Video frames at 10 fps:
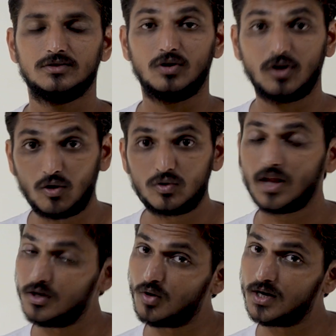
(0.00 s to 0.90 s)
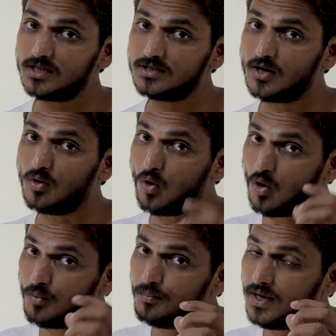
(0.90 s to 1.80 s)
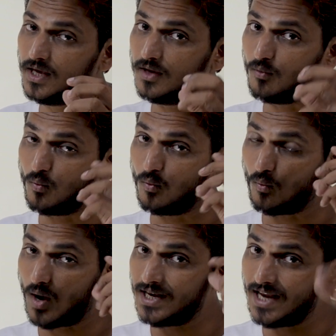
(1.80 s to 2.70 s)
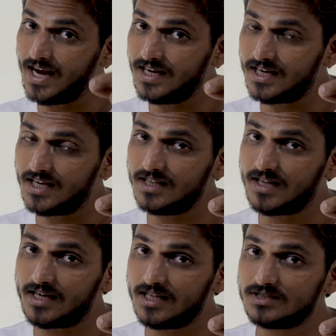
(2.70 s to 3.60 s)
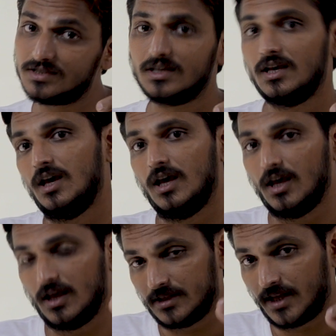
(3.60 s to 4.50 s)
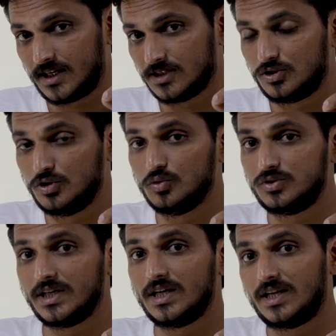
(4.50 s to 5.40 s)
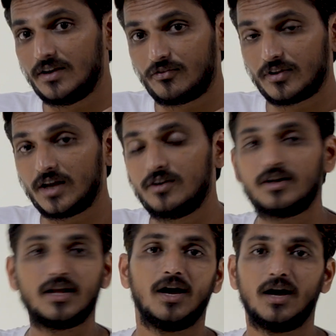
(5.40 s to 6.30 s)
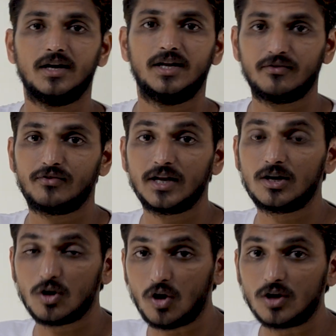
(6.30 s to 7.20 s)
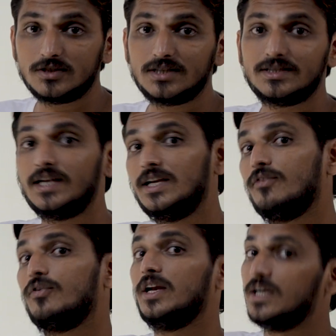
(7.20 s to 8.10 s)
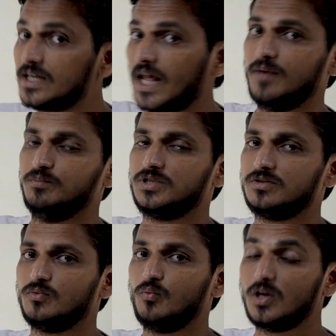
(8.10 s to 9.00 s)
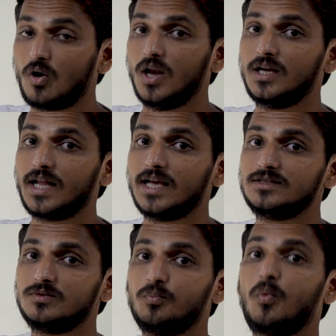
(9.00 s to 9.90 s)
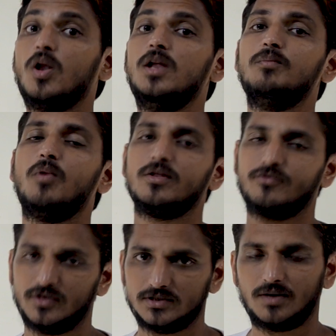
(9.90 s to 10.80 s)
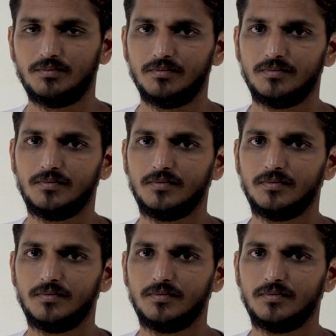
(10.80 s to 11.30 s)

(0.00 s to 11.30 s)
So now try to understand. OB, one entity that is using different logics at different times, we call it as polymorphism.